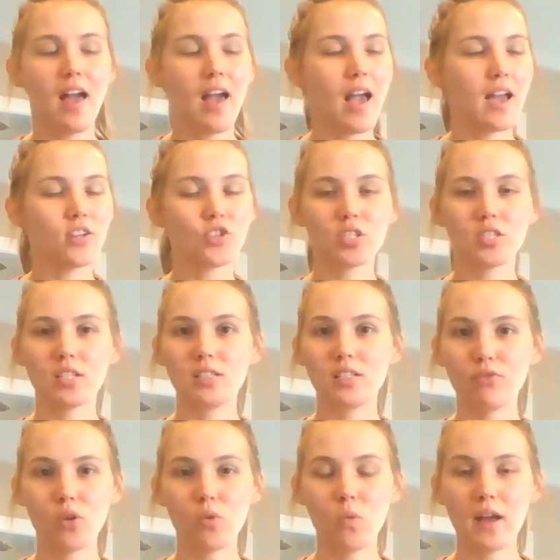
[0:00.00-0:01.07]
and just a
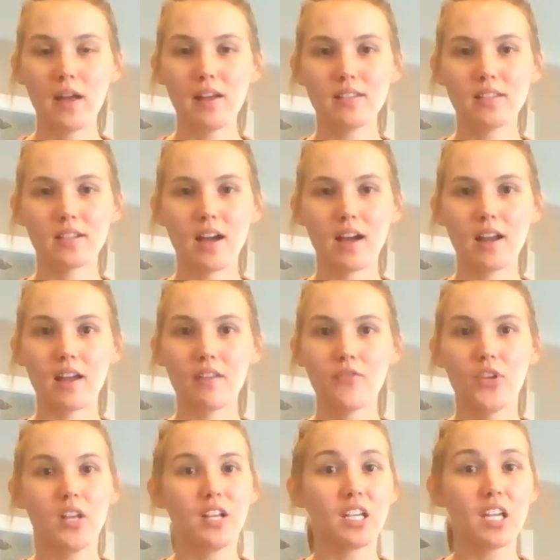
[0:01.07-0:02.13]
different way to kind of
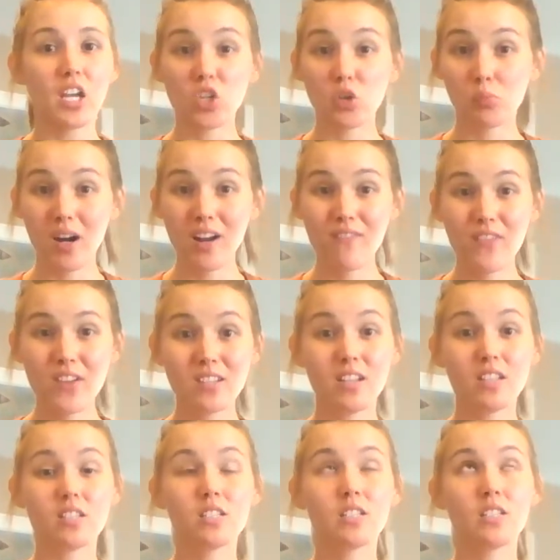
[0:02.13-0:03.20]
get your breakfast,
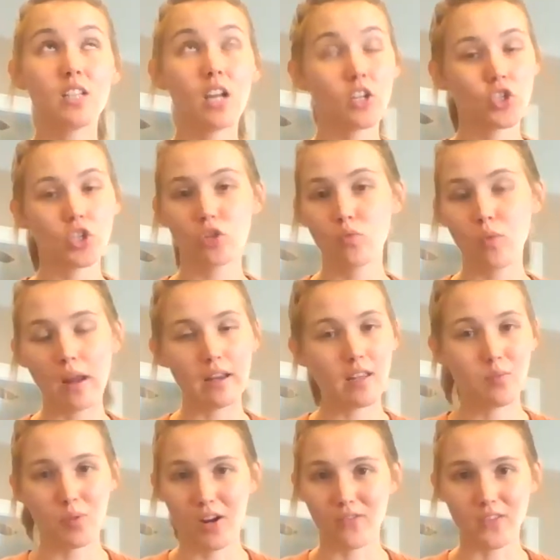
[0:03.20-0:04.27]
and such a good way to eat
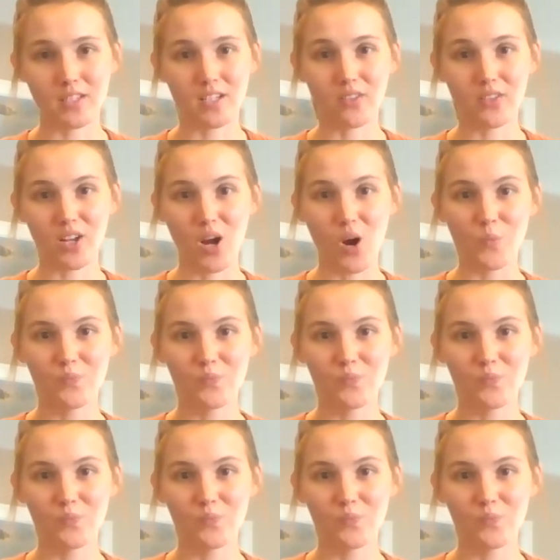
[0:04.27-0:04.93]
breakfast on the go.